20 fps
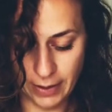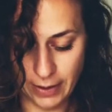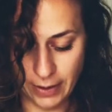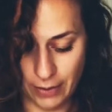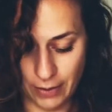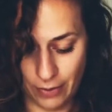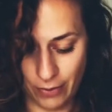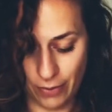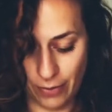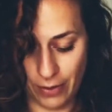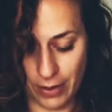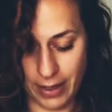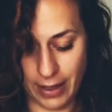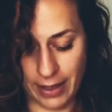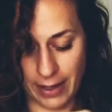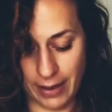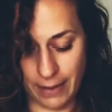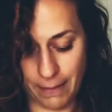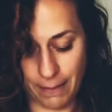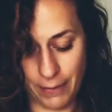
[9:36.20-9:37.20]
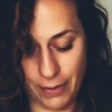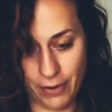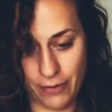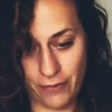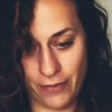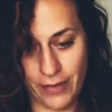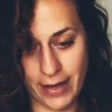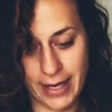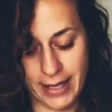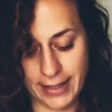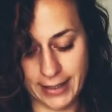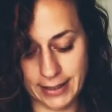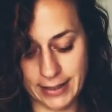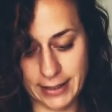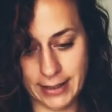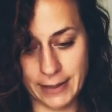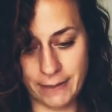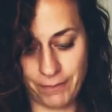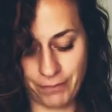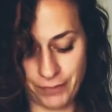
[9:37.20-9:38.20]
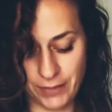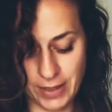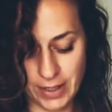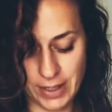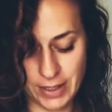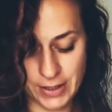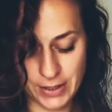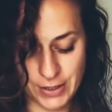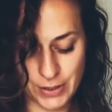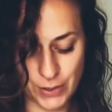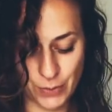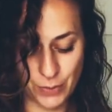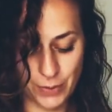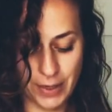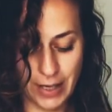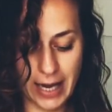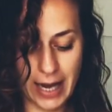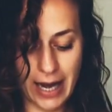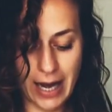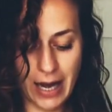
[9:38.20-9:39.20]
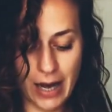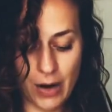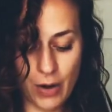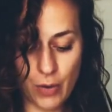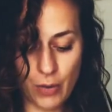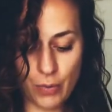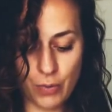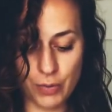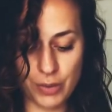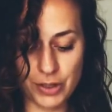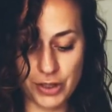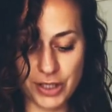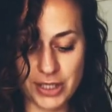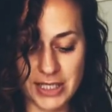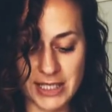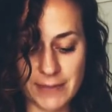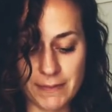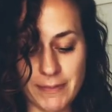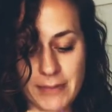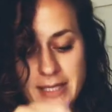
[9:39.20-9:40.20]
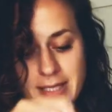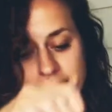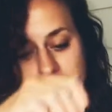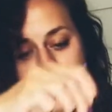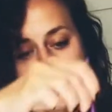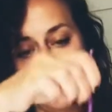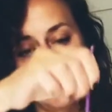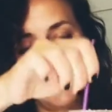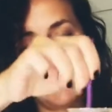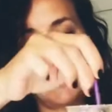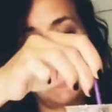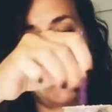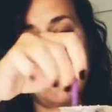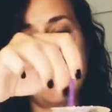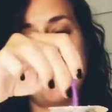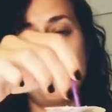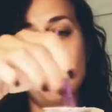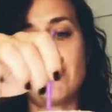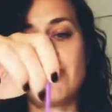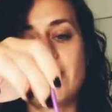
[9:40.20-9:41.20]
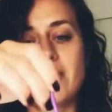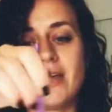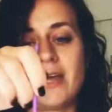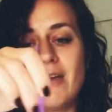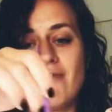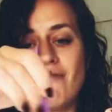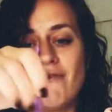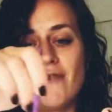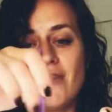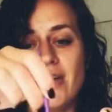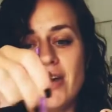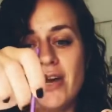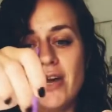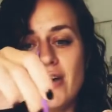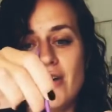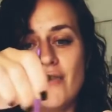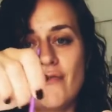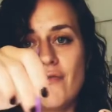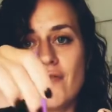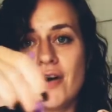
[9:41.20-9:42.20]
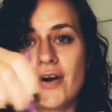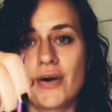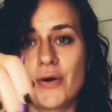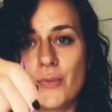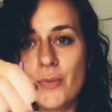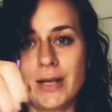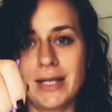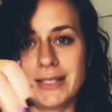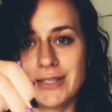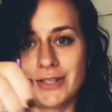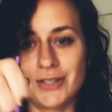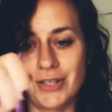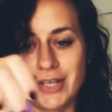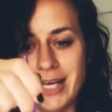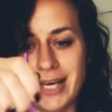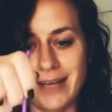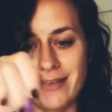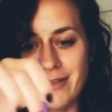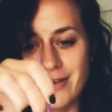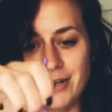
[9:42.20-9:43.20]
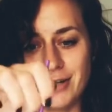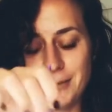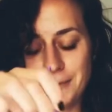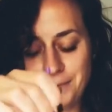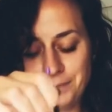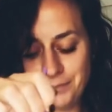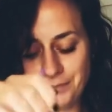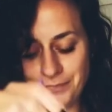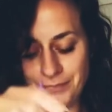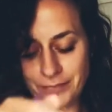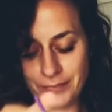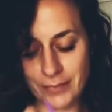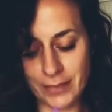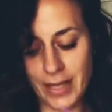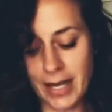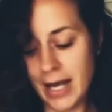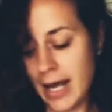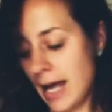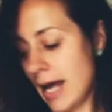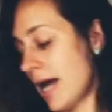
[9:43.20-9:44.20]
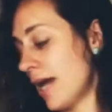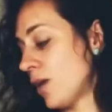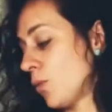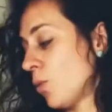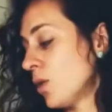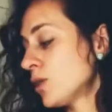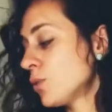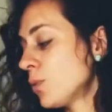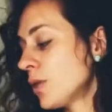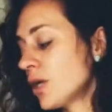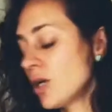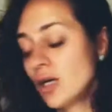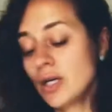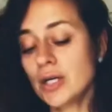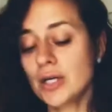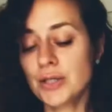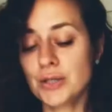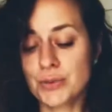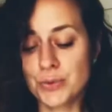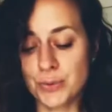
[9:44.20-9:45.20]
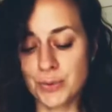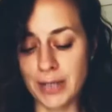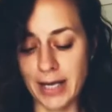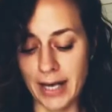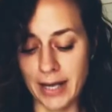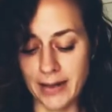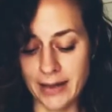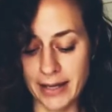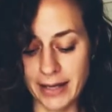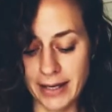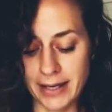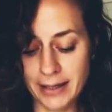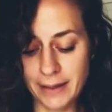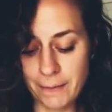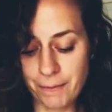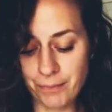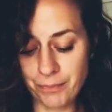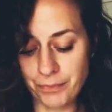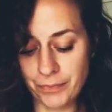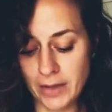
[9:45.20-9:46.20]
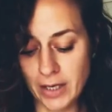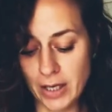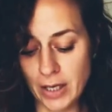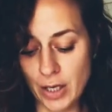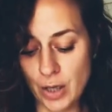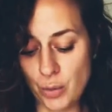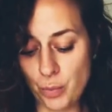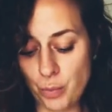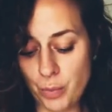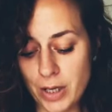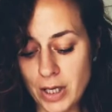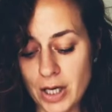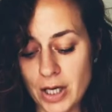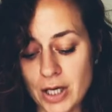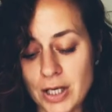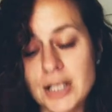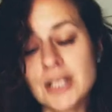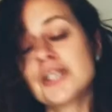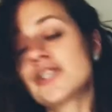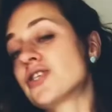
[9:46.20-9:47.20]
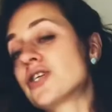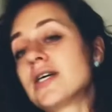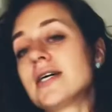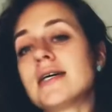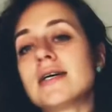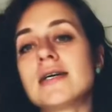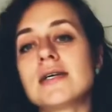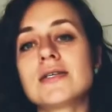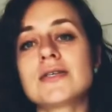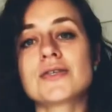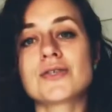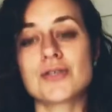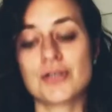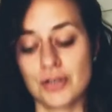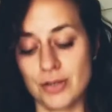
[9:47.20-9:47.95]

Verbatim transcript: Okay, perfect. So now we're just mixing everything very, very well together, and what we're gonna do now, then we're gonna just